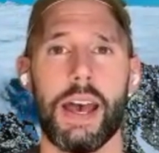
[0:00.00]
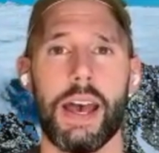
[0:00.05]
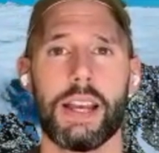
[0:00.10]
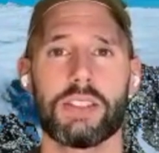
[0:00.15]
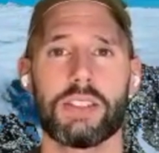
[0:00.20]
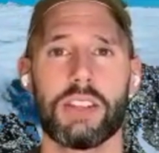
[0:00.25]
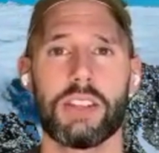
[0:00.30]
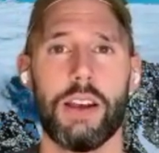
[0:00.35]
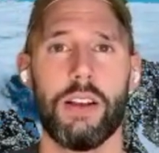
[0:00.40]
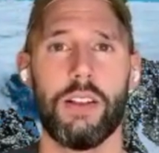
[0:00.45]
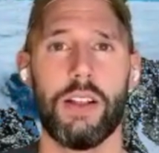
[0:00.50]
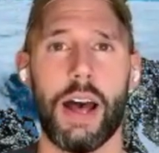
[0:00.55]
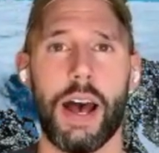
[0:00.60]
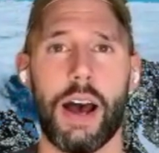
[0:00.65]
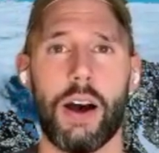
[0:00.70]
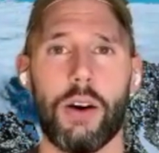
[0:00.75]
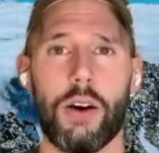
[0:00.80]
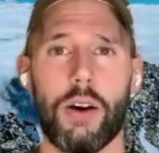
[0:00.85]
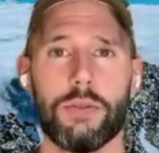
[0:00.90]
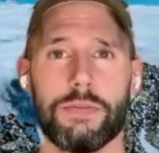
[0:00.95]

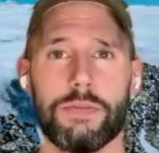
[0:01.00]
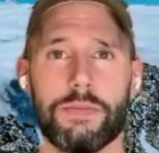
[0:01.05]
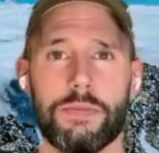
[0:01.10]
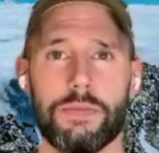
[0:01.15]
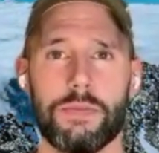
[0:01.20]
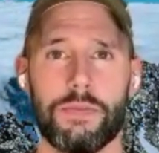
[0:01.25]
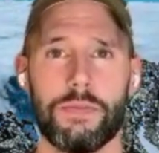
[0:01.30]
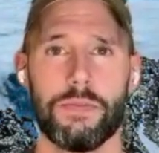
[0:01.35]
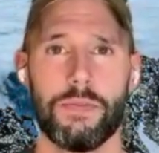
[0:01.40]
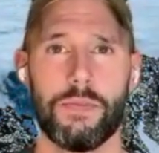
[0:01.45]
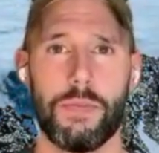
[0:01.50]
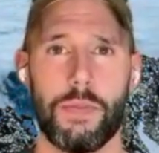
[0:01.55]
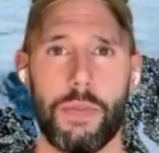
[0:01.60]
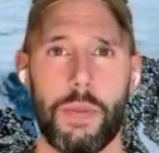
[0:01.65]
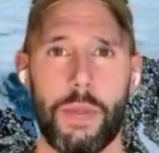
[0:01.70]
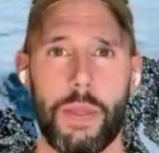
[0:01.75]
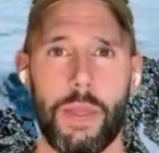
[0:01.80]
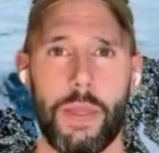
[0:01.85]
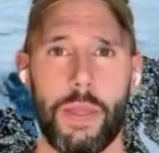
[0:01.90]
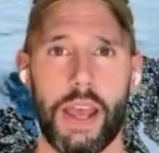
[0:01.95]
Exhale out.
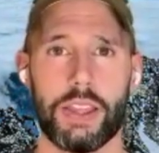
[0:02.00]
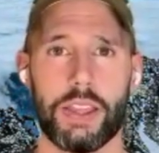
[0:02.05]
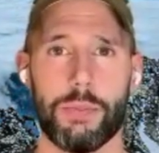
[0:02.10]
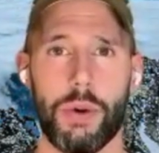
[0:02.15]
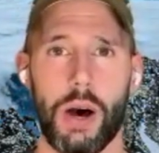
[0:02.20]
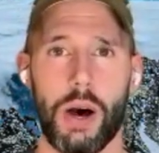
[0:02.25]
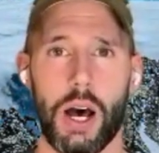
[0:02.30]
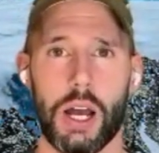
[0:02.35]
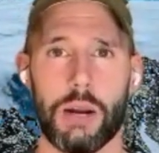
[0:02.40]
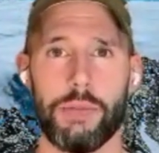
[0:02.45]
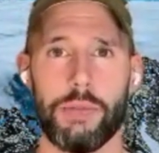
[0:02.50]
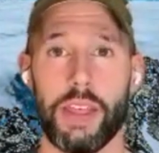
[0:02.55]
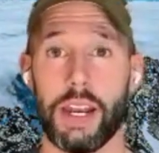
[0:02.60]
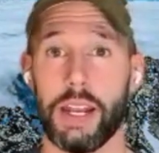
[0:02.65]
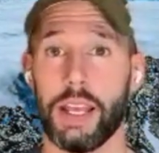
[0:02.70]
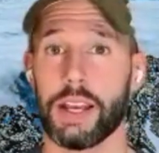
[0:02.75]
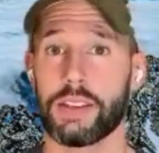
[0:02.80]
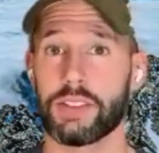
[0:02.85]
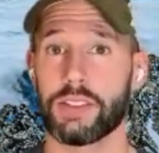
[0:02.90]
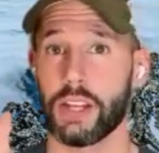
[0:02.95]
At the bottom of that
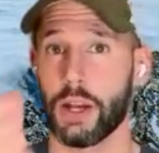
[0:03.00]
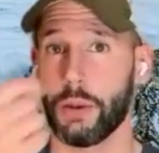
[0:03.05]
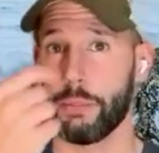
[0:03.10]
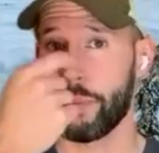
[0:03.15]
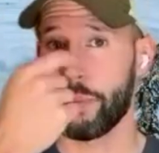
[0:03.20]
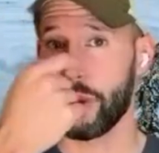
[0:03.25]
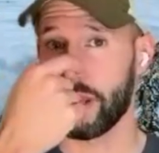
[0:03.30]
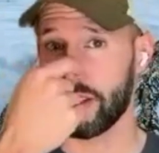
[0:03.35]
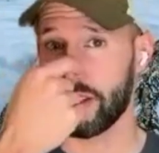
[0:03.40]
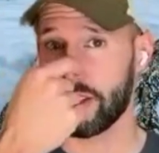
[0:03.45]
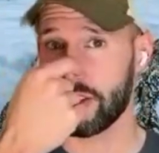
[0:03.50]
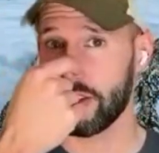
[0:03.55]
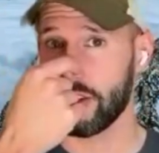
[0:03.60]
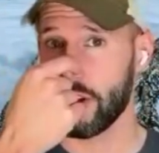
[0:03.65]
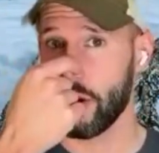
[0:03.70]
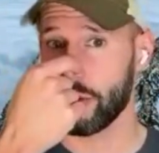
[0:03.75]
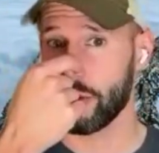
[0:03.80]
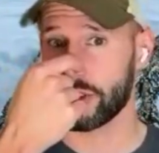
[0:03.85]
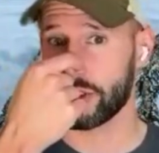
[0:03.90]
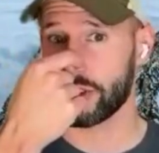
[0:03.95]
exhale, pinch the
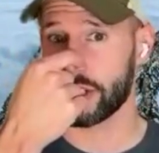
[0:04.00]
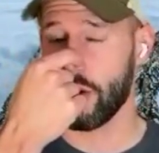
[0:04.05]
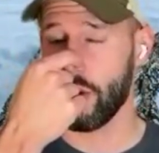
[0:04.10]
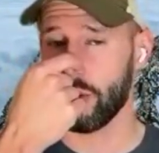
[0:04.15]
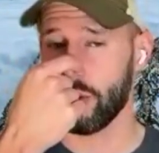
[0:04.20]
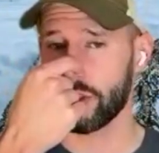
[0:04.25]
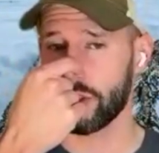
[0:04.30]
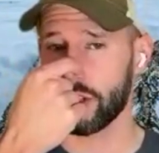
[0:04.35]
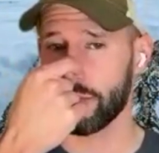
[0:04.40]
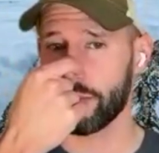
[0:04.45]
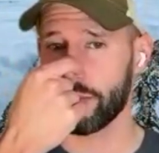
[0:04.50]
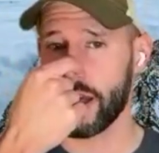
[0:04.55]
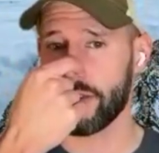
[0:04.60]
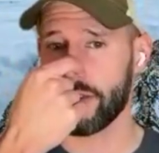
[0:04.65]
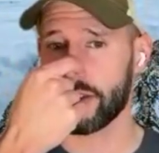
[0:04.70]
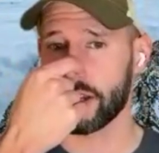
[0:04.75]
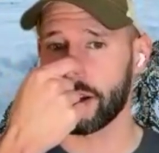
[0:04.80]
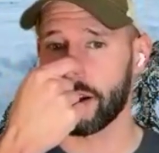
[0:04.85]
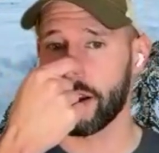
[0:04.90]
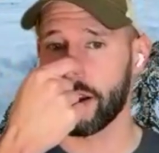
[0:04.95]
nose and hold your breath
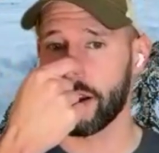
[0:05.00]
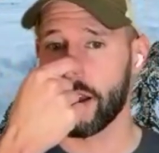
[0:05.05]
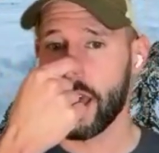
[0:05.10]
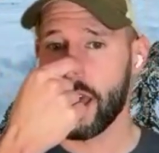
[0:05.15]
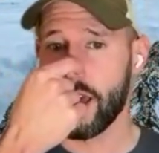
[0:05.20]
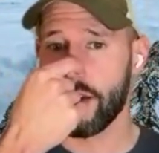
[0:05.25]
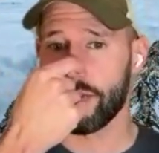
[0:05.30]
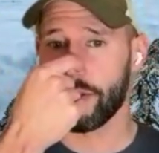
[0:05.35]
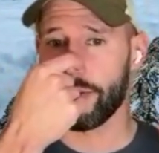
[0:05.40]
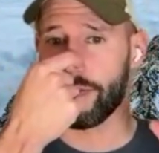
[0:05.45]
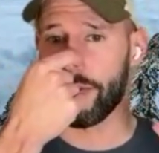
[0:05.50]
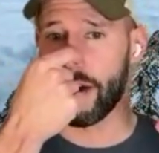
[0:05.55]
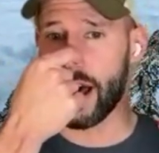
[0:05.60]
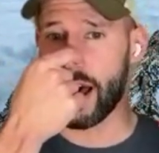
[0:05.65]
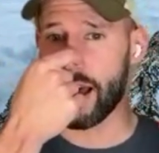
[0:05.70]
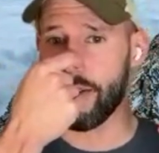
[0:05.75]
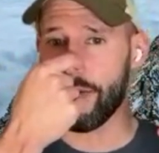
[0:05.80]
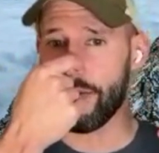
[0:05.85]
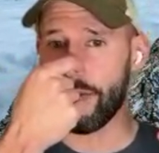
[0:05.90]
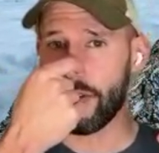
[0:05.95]
here for
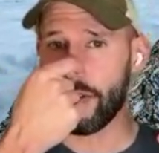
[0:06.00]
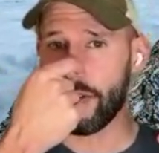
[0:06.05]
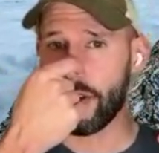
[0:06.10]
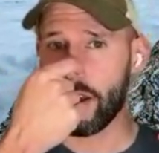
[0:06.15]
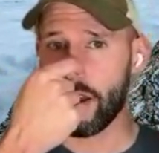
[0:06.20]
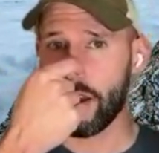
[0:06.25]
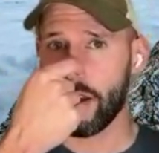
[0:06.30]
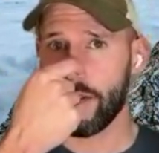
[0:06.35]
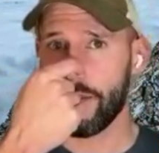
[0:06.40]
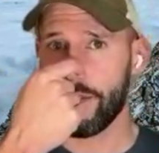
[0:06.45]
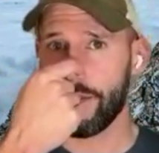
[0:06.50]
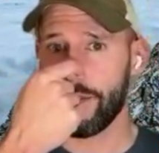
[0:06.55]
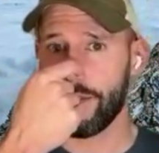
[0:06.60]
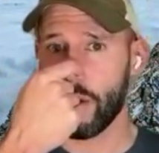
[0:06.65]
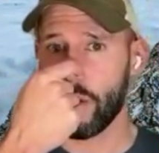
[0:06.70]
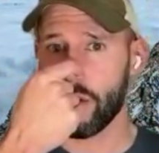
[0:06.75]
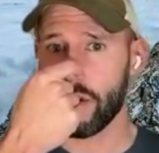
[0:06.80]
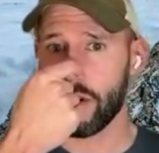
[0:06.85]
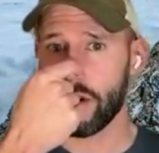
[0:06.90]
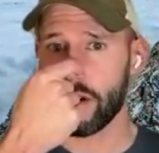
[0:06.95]
5,
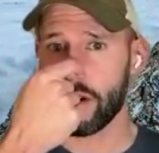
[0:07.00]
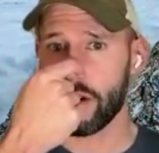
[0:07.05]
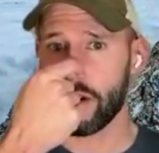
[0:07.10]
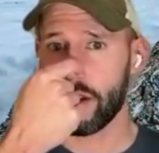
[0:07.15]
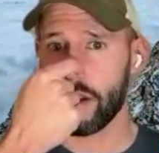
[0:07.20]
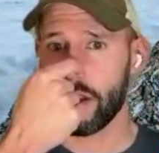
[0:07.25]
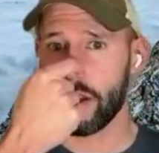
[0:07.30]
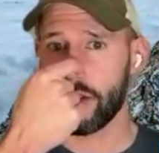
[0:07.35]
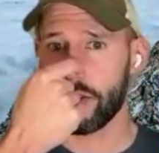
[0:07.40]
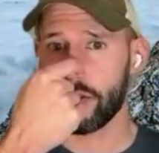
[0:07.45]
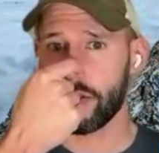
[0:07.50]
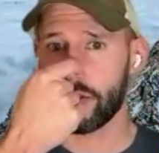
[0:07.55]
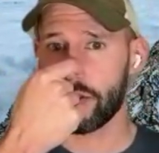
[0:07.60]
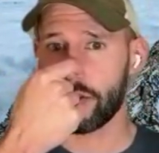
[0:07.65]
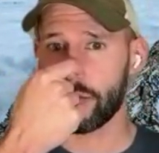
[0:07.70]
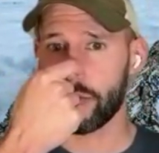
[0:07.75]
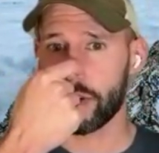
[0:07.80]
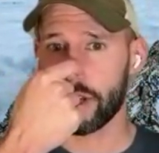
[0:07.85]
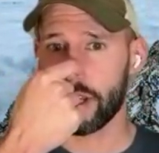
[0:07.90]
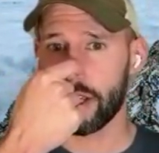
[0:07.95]
4,
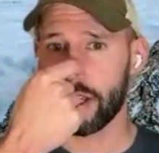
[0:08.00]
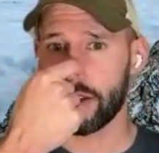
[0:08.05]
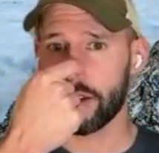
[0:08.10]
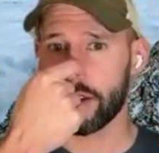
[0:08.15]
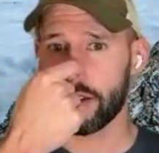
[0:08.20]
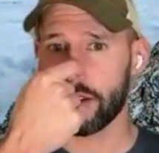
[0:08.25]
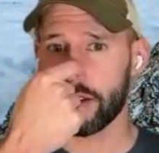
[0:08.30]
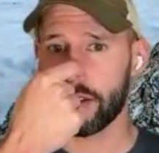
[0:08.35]
3,